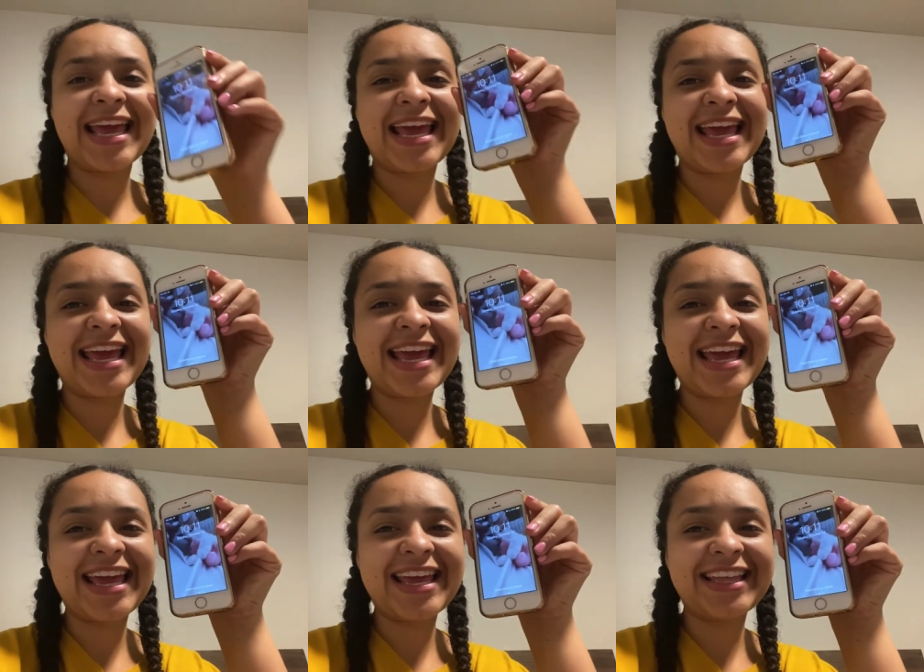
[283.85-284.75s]

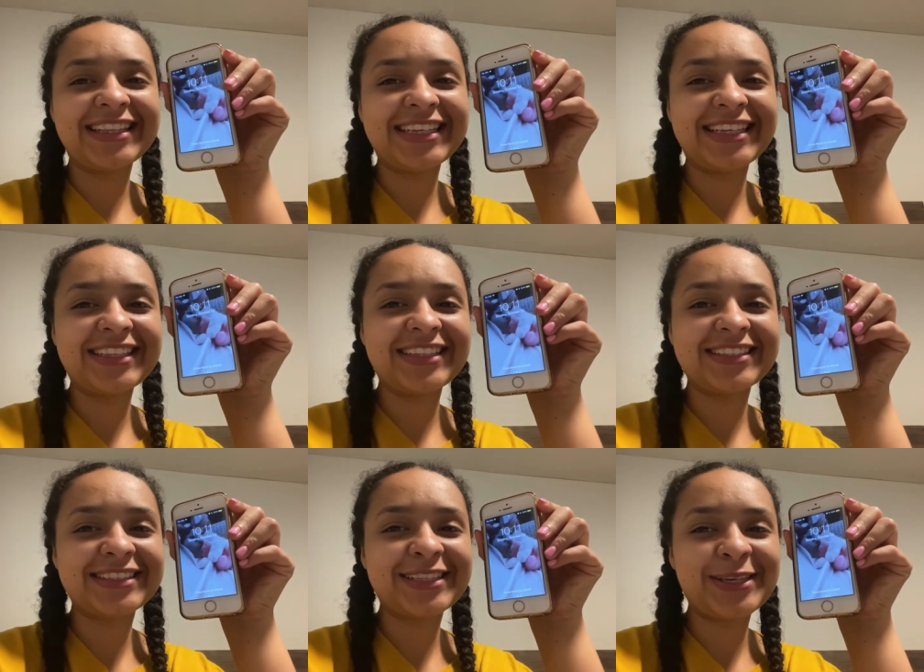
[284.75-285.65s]
Hey, look at
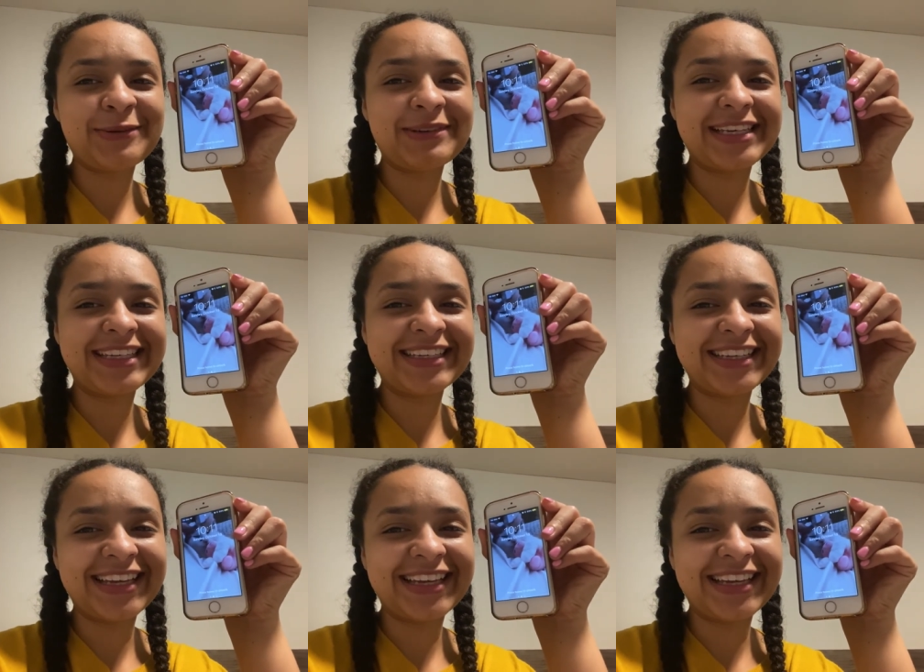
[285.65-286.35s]
this cutie.